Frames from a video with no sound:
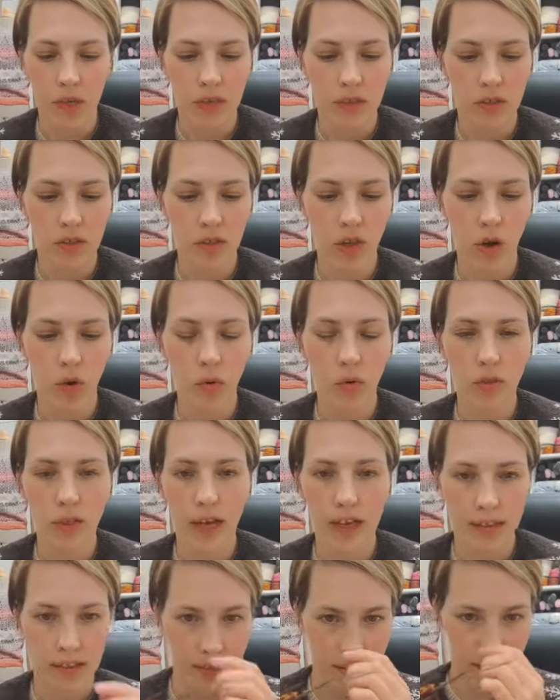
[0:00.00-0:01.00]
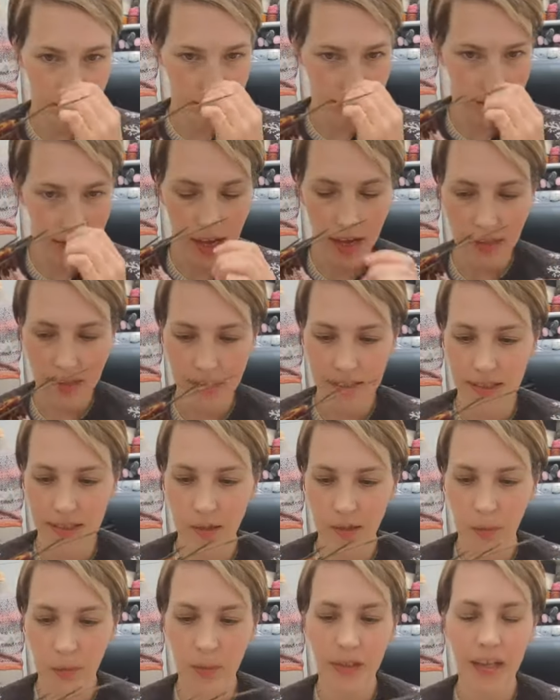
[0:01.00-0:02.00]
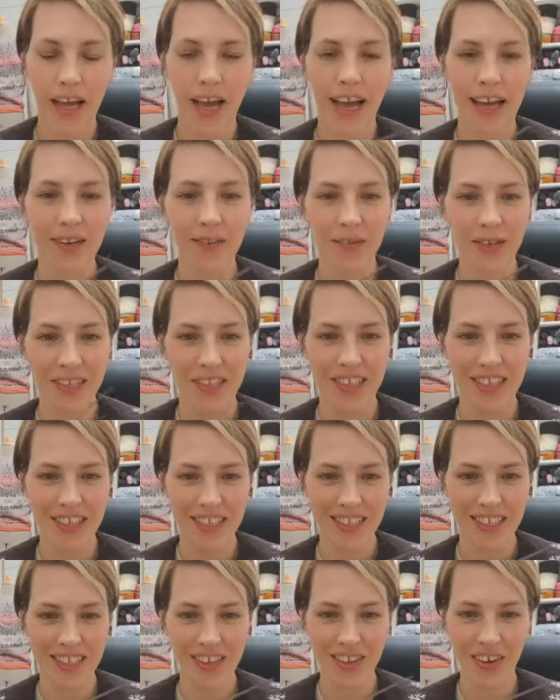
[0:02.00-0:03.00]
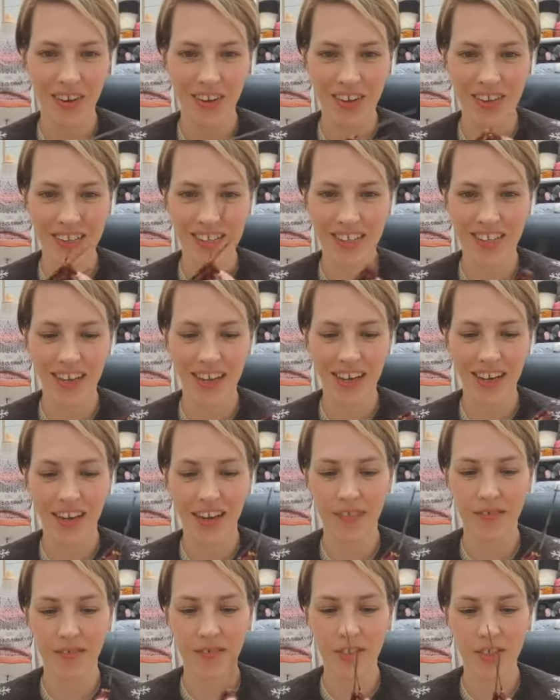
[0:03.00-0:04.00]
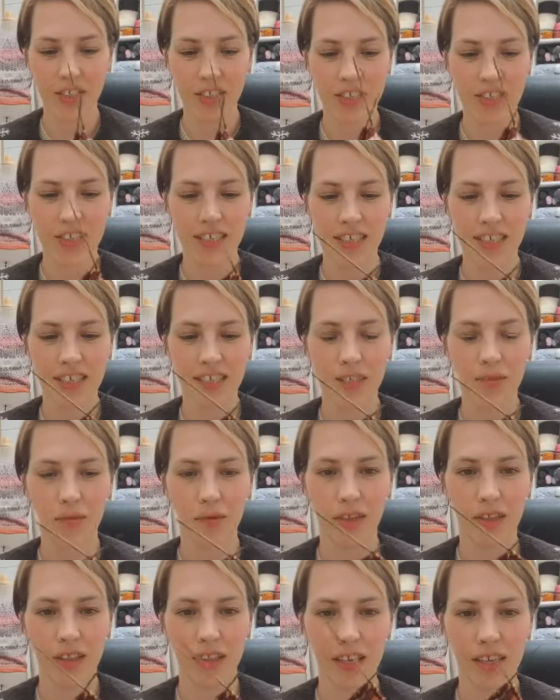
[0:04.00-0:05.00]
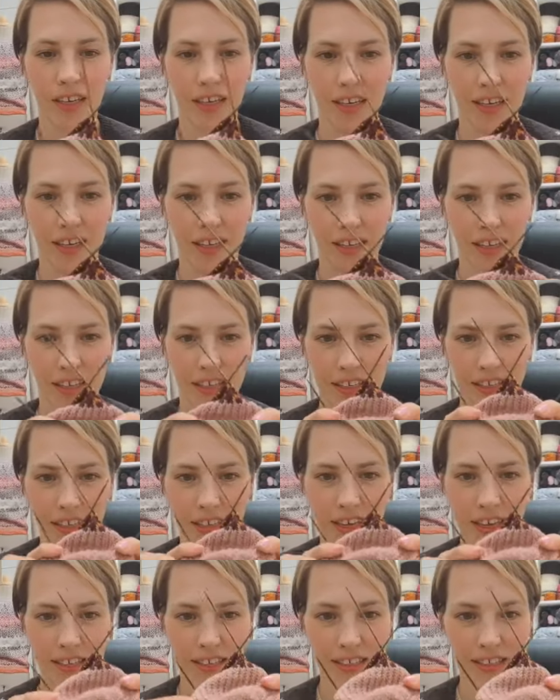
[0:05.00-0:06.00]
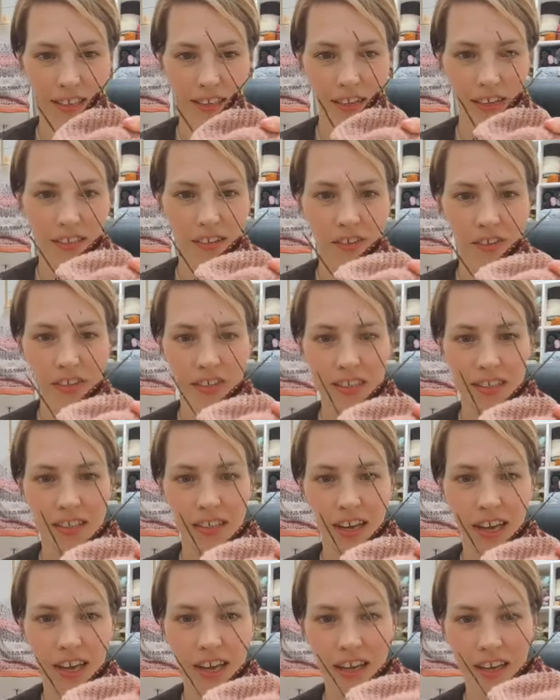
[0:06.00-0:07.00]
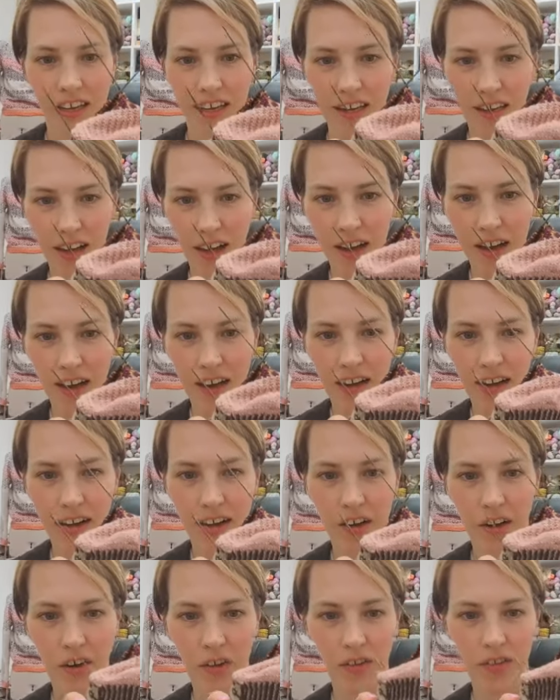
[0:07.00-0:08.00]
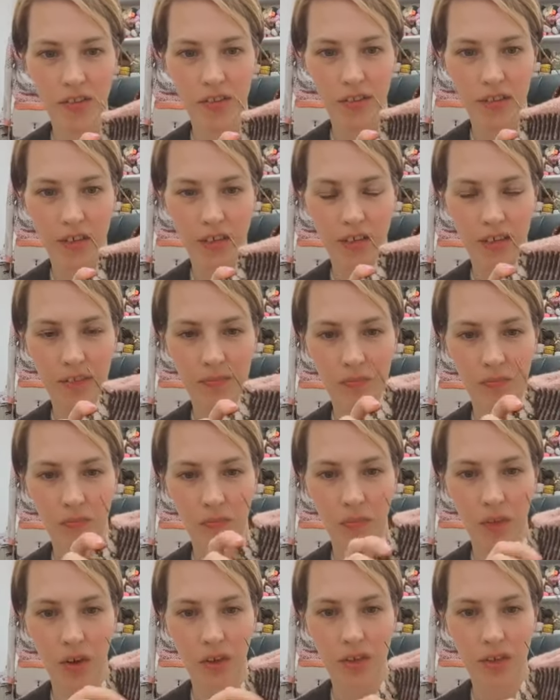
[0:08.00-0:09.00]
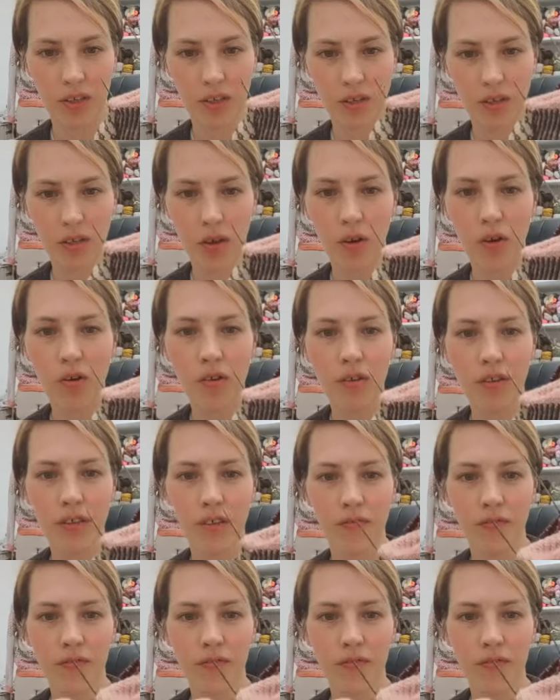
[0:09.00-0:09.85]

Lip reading: So that's the plan with these socks. This is what the gusset looks like on the sole,